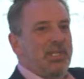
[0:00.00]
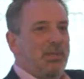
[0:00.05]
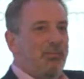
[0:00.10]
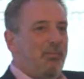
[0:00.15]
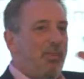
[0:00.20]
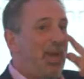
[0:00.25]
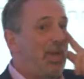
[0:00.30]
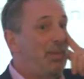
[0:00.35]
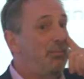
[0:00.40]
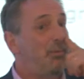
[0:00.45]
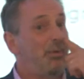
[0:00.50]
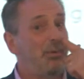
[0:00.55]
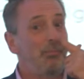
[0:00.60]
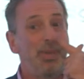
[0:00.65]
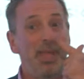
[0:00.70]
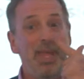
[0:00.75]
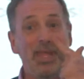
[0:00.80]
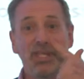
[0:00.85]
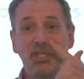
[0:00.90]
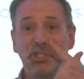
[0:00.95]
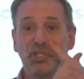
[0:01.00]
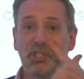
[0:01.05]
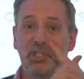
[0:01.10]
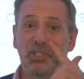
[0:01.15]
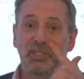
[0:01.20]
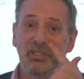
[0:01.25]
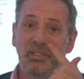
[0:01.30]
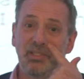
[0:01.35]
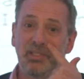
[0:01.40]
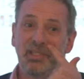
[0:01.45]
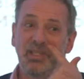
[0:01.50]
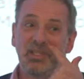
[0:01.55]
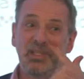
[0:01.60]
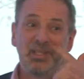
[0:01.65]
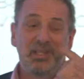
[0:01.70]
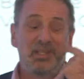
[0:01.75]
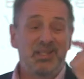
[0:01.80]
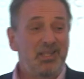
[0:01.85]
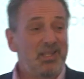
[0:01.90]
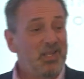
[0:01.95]
in paper and packaging.
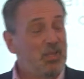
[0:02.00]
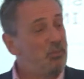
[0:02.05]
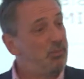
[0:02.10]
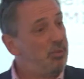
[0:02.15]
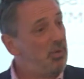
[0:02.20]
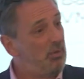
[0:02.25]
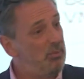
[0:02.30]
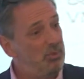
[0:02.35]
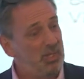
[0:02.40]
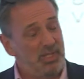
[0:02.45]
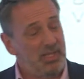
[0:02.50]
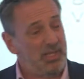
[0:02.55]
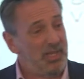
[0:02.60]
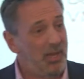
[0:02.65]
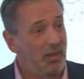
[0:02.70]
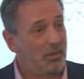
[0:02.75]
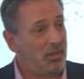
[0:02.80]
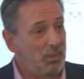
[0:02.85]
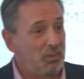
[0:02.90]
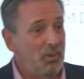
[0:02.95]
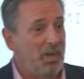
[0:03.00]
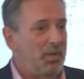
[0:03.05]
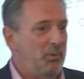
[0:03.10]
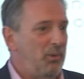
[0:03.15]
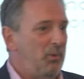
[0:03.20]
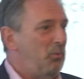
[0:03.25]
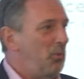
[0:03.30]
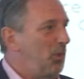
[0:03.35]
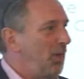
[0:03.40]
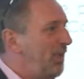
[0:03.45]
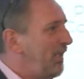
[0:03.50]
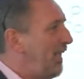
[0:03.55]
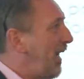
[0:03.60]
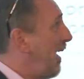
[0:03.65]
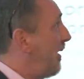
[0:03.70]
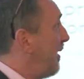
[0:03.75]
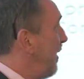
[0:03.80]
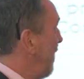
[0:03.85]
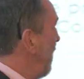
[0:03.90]
And probably the only way we've worked out to